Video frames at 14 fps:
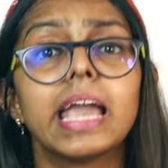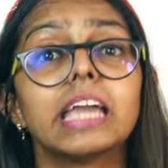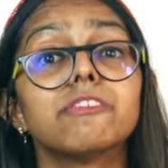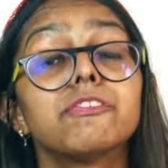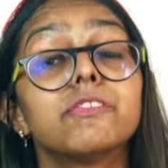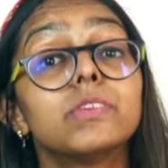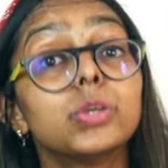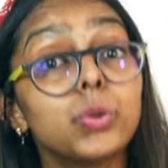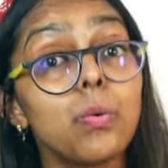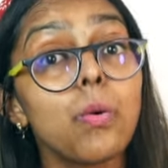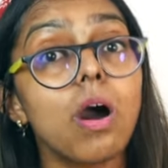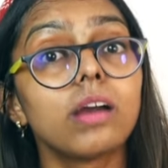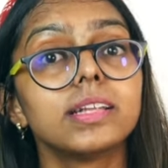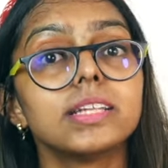If
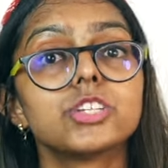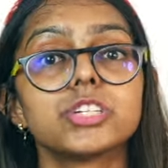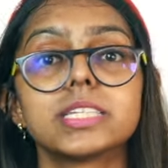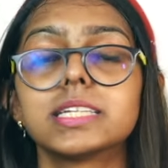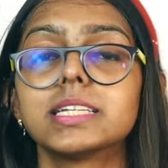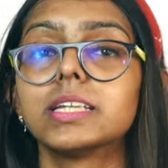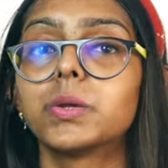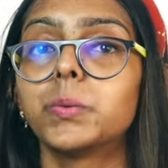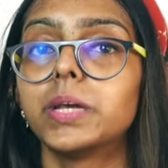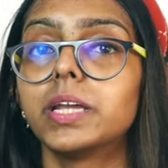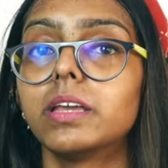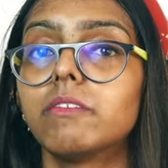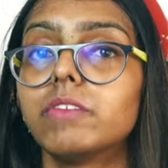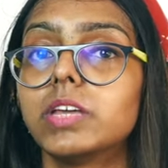you are interested in
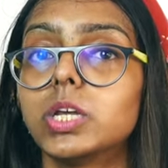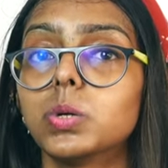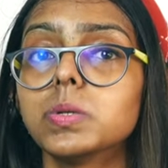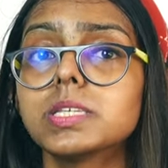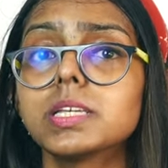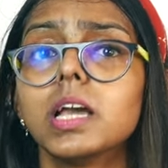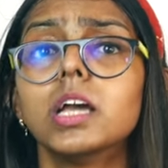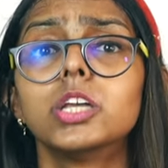creating videos,